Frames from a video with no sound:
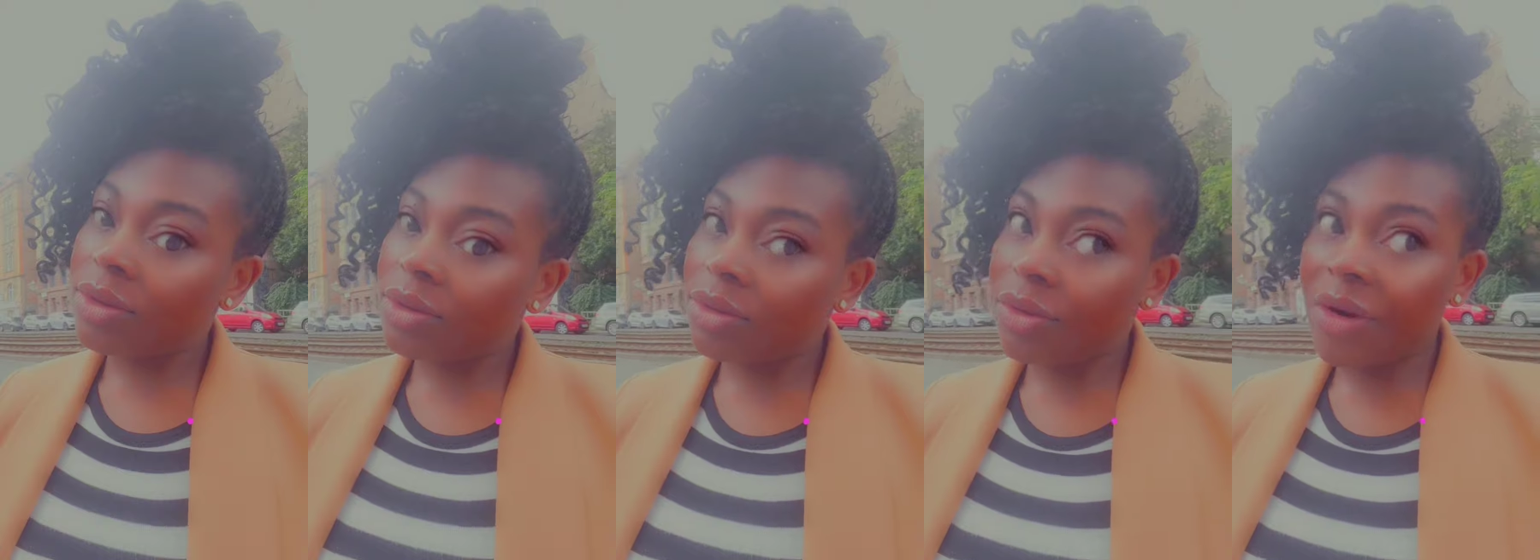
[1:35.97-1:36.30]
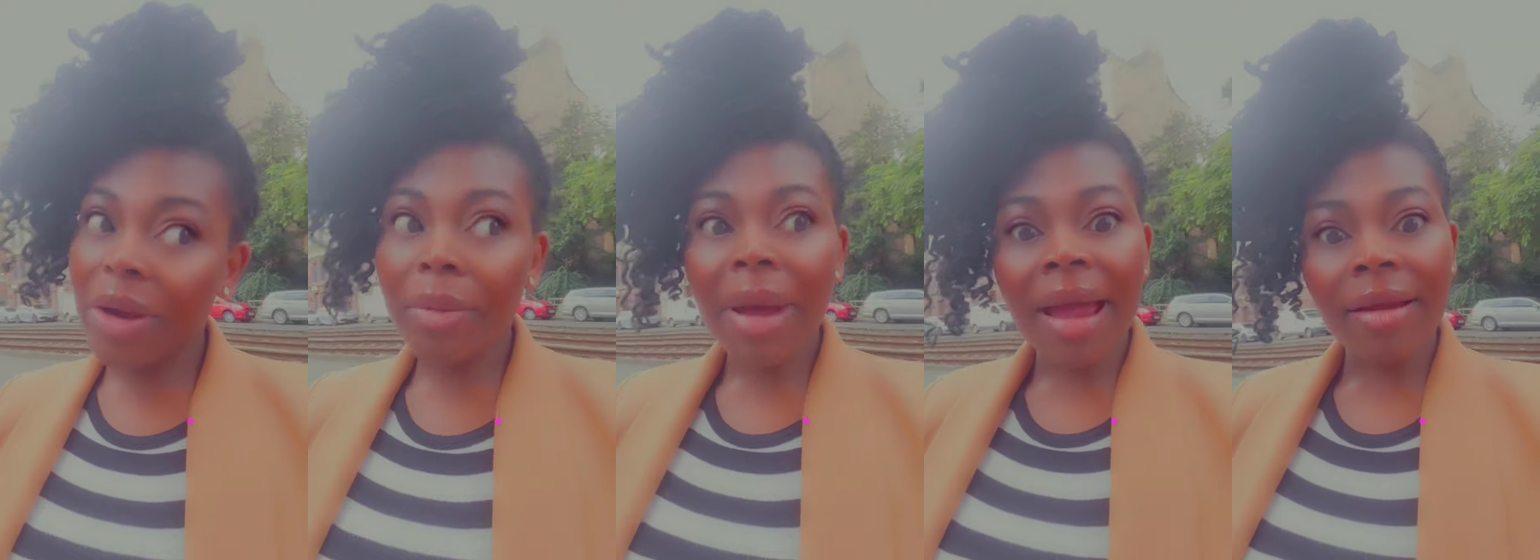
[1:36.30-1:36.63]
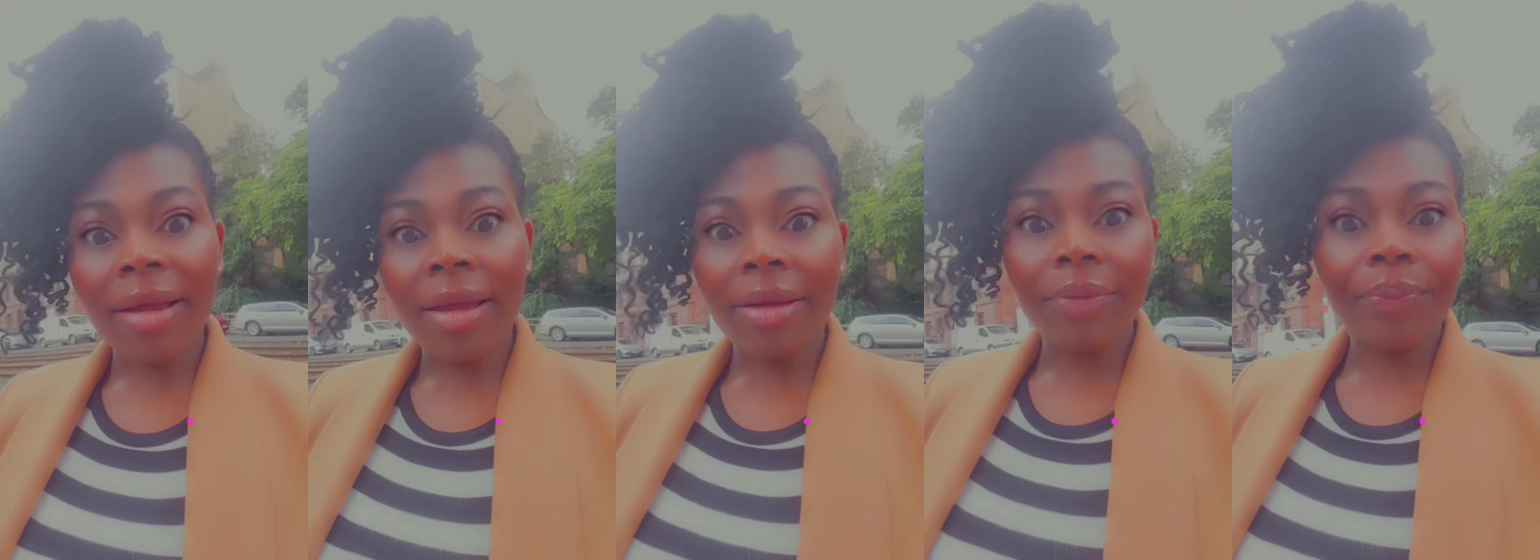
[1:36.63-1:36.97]
during
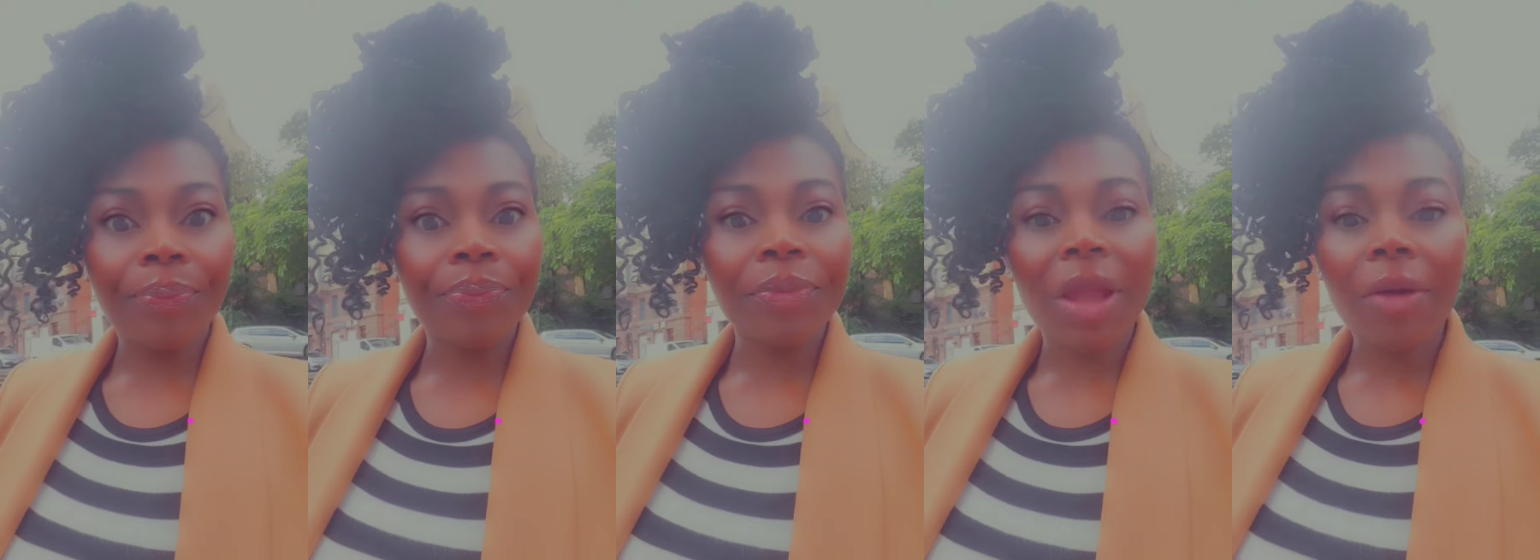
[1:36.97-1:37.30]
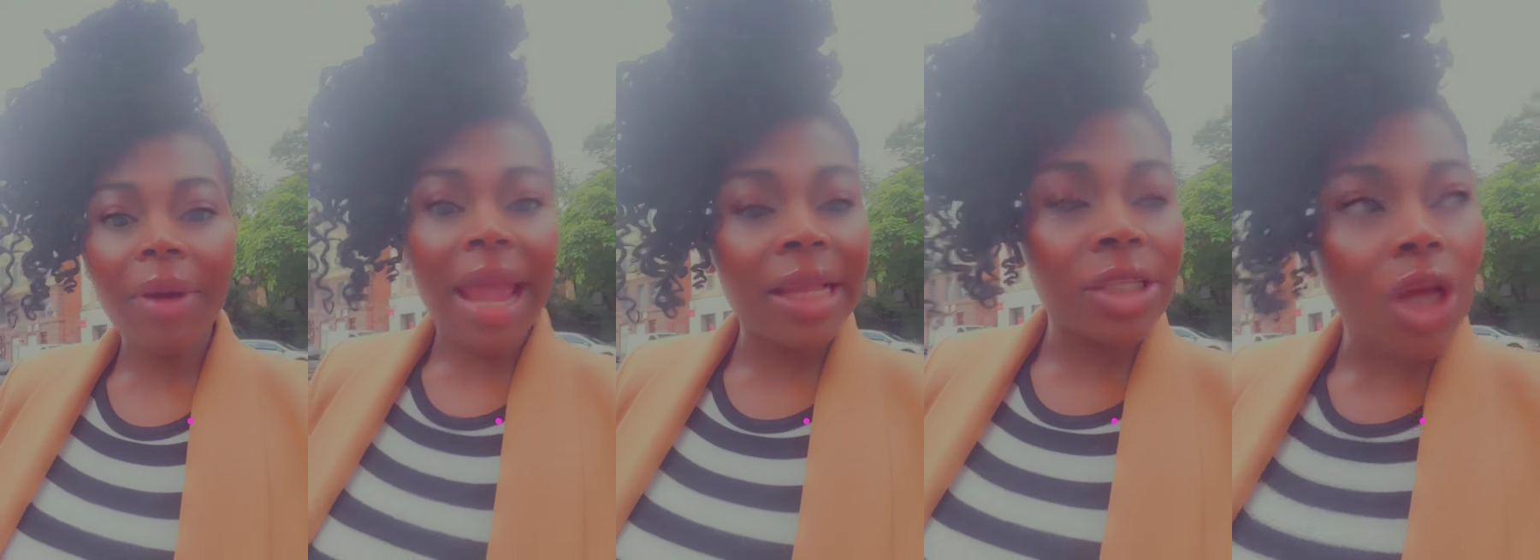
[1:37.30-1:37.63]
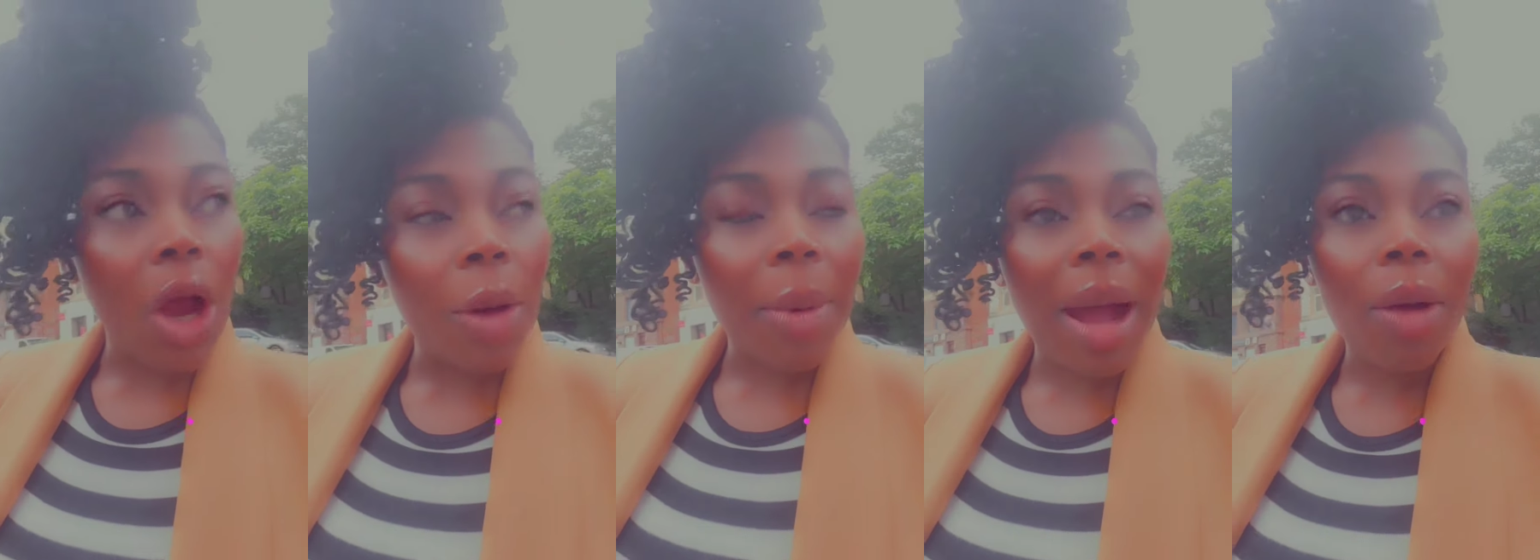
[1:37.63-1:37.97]
my
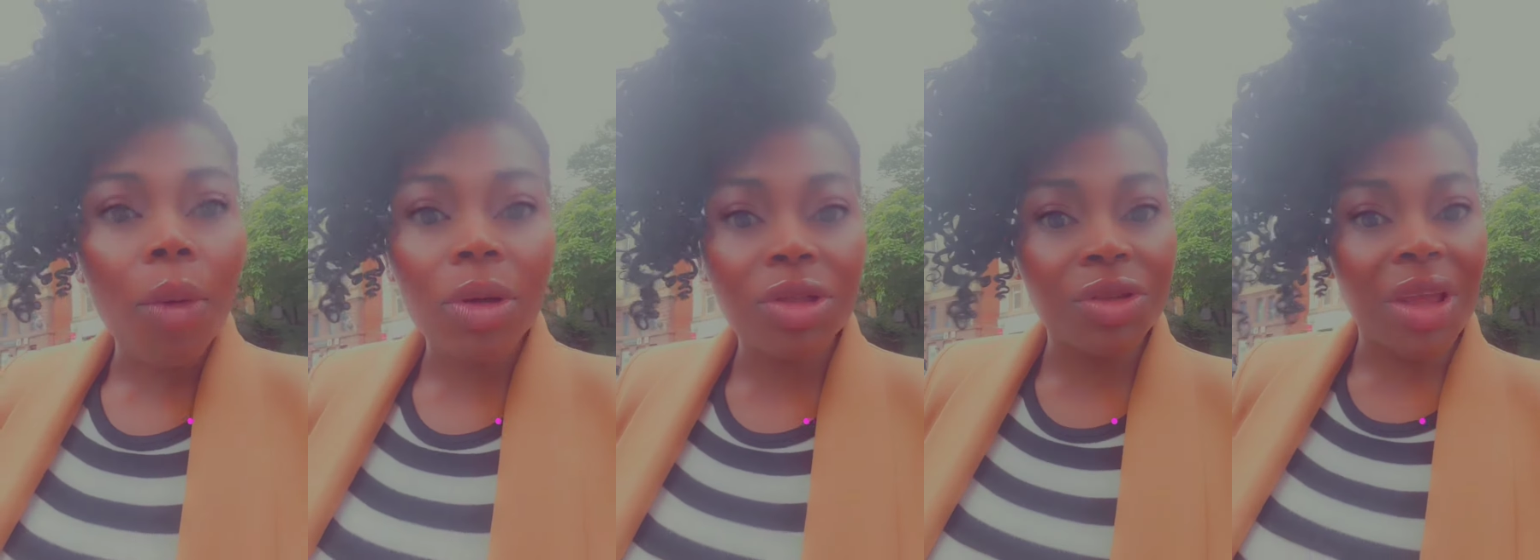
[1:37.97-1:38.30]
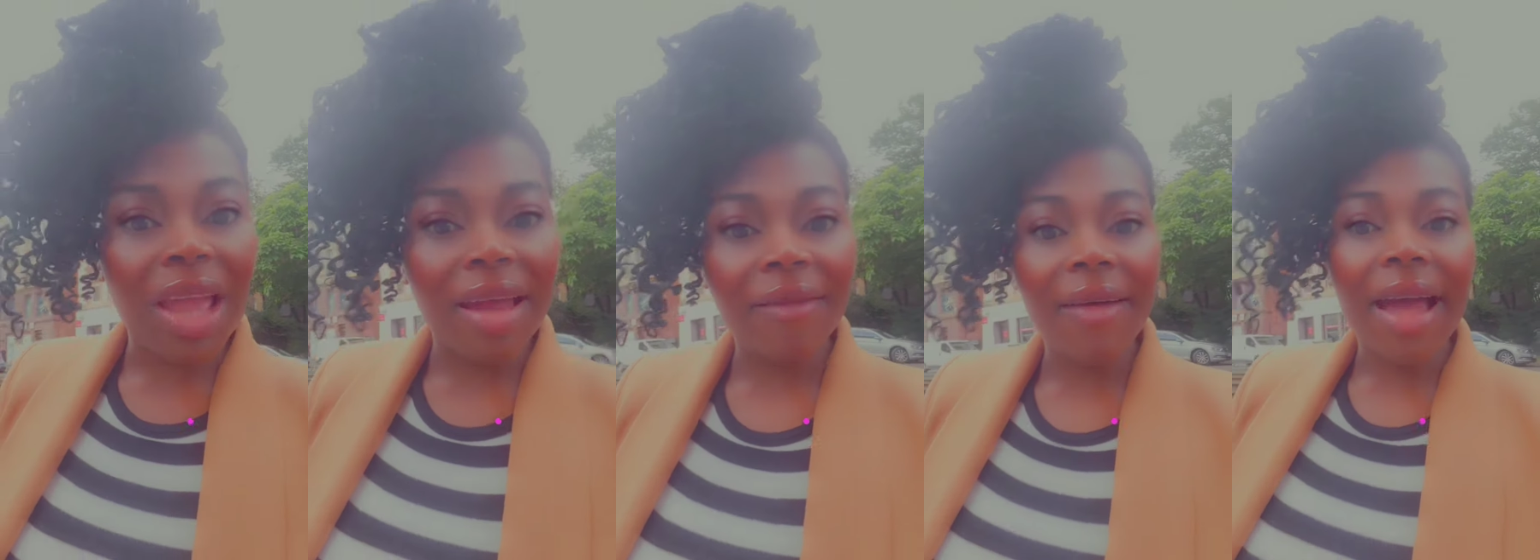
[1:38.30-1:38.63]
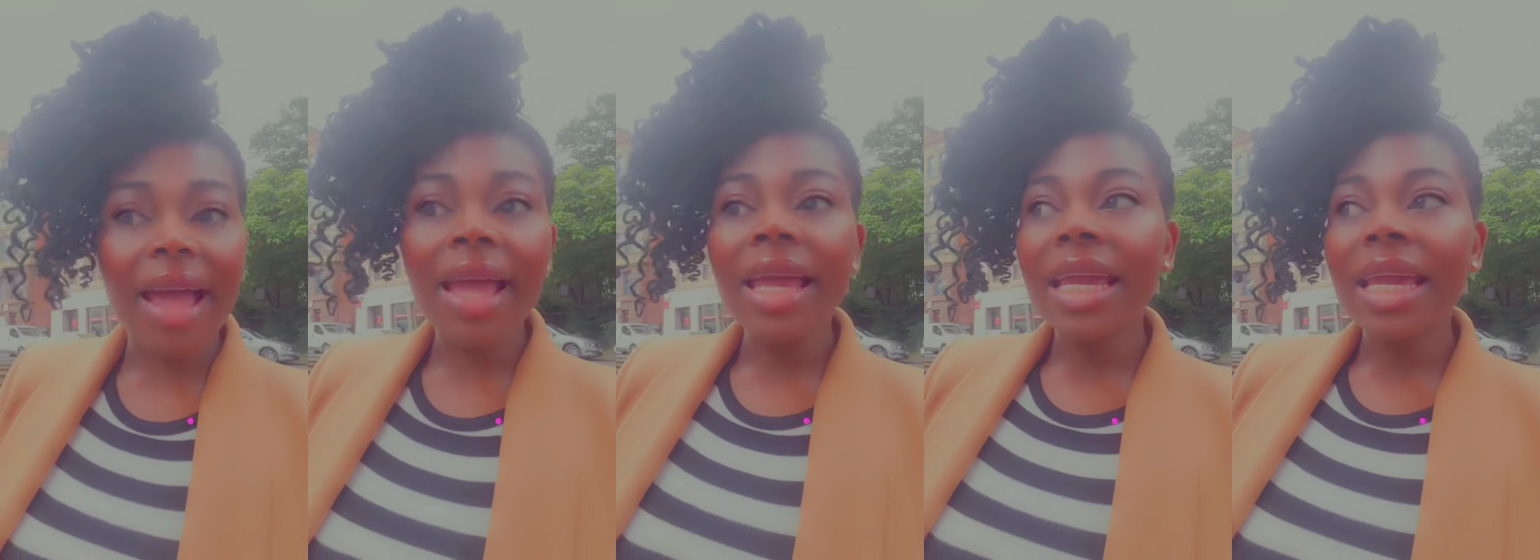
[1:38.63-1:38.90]
write-up and whatsoever